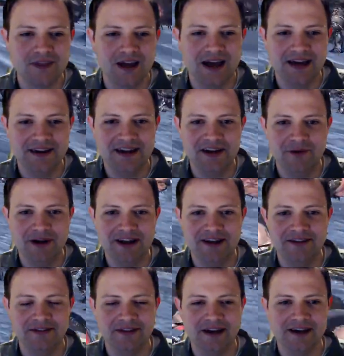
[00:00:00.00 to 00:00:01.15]

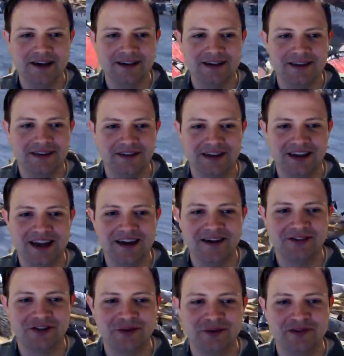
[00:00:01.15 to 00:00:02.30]
anyway, the
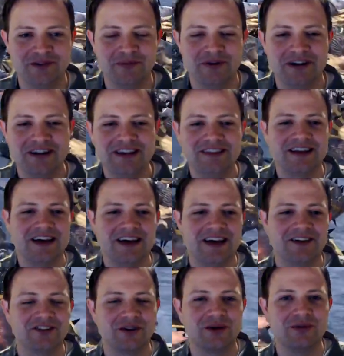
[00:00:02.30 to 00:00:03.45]
Chaos troops here were pretty neat. They kind
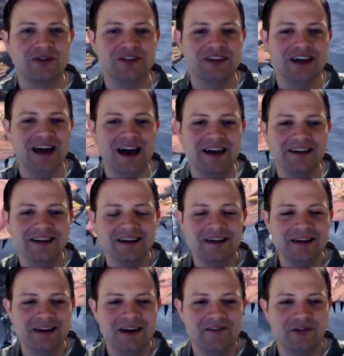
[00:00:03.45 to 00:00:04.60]
of showed that they had
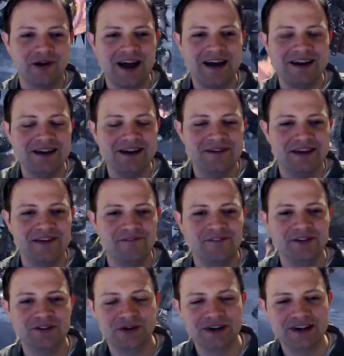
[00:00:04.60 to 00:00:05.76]
a variety of
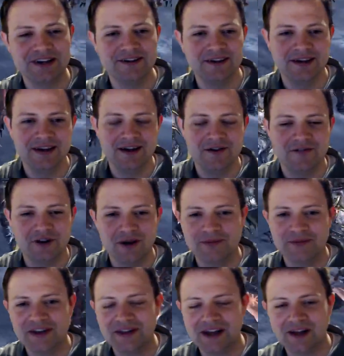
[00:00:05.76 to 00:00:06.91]
infantry, from,
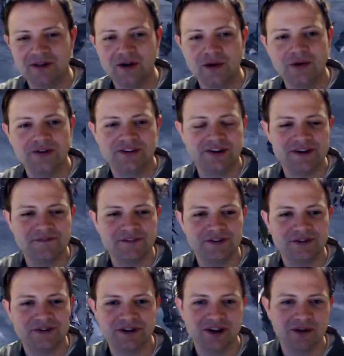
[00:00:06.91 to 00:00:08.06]
say, like a lower tier
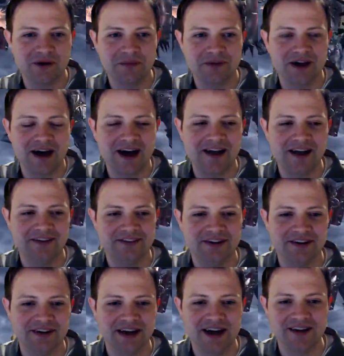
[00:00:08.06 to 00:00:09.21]
infantry all the way up to the highest
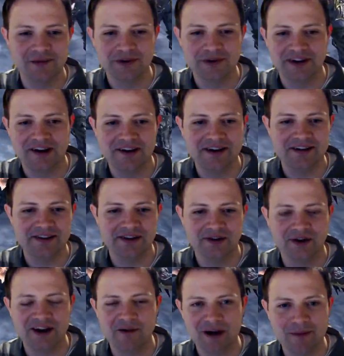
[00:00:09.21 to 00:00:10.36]
tier guys who were carrying the
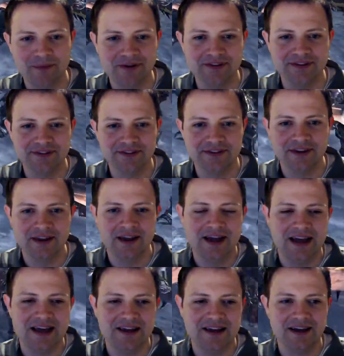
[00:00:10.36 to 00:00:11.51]
great weapons.
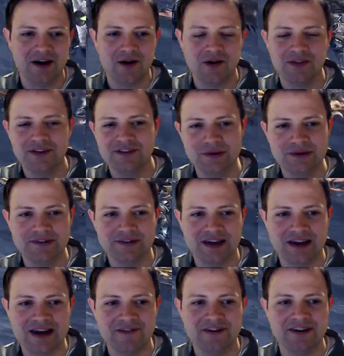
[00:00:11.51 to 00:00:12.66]
And all these units
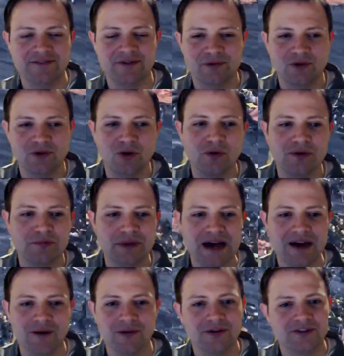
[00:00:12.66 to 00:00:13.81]
kind of have a different role in
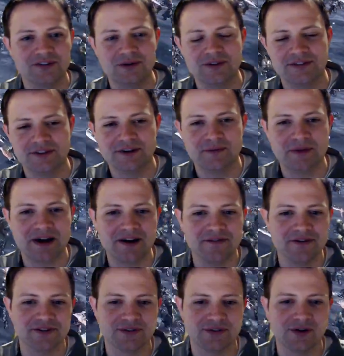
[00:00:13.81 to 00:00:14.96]
battle. There's units that are better
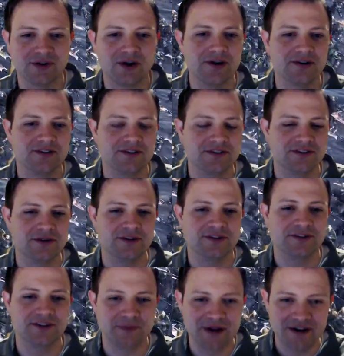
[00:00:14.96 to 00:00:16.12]
versus large. There's units
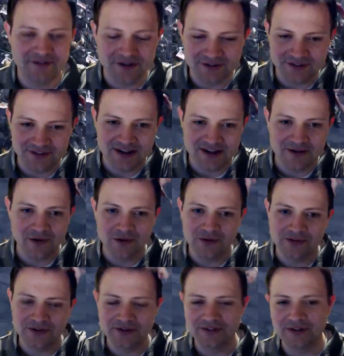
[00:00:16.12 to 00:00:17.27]
that are better versus
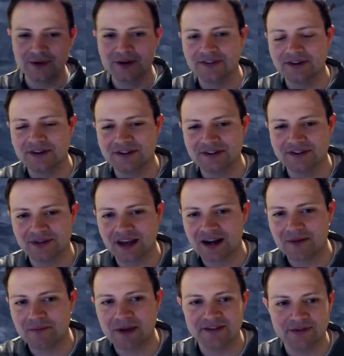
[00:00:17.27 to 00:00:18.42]
heroes. There's units that are just
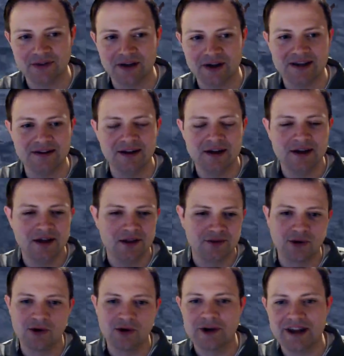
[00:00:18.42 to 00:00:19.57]
kind of baseline
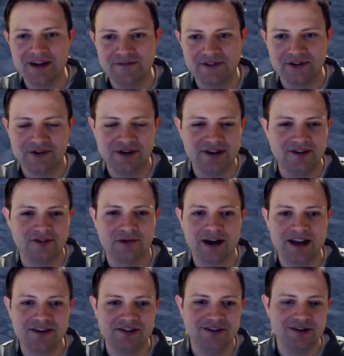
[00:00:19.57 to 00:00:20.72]
throwaway infantry. There's
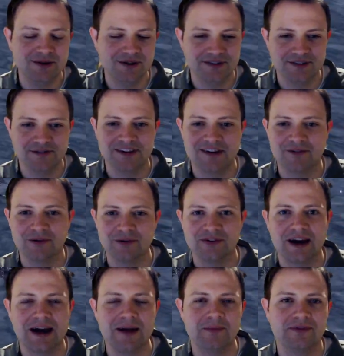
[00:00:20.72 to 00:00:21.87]
ranged units of several
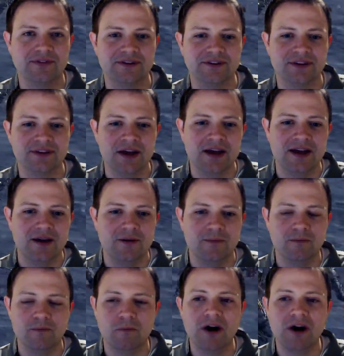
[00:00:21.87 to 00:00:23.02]
types. There's
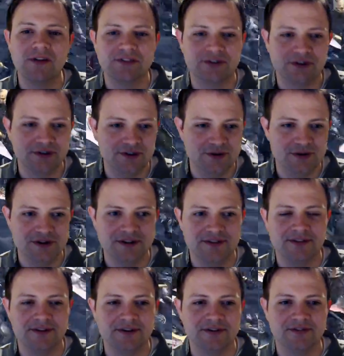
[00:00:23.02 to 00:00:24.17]
monster
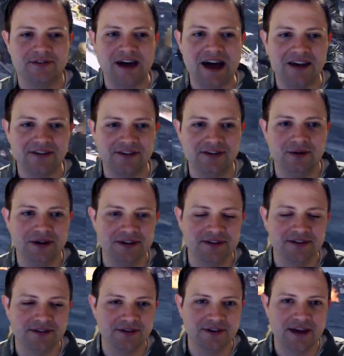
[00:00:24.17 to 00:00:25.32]
units. There's fast
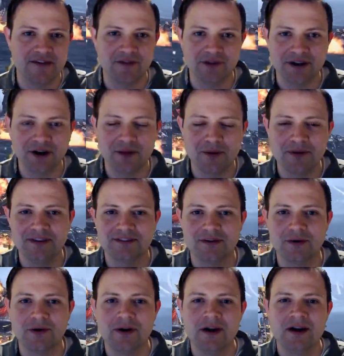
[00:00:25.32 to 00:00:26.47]
units. There's heavily armored.
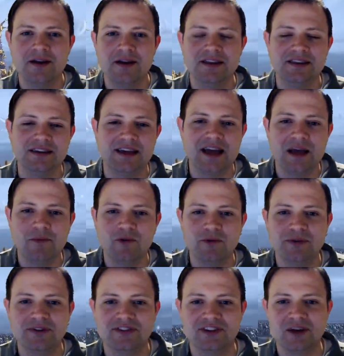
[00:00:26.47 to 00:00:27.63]
So the game will
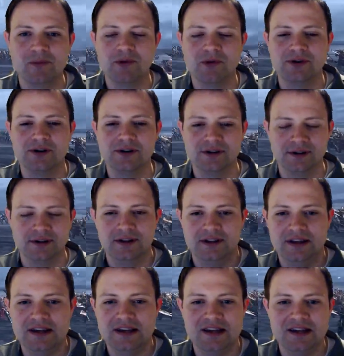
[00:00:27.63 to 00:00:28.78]
be similar
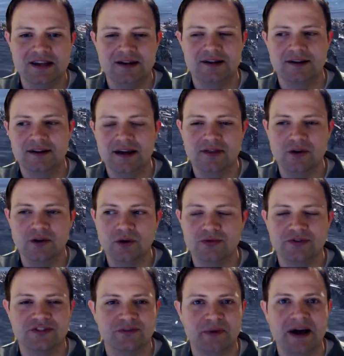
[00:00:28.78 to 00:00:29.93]
in
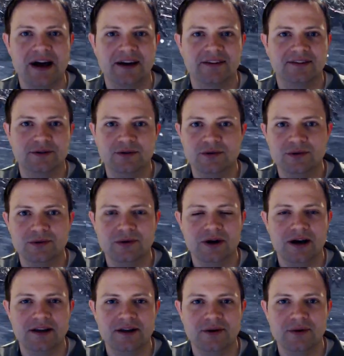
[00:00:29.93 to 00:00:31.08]
those respects
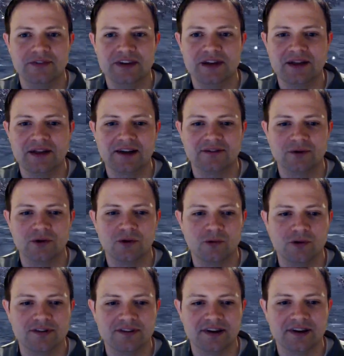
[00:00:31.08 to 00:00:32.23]
to, say, like a Total
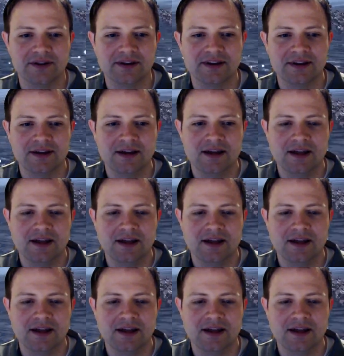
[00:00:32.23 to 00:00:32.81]
War Attila.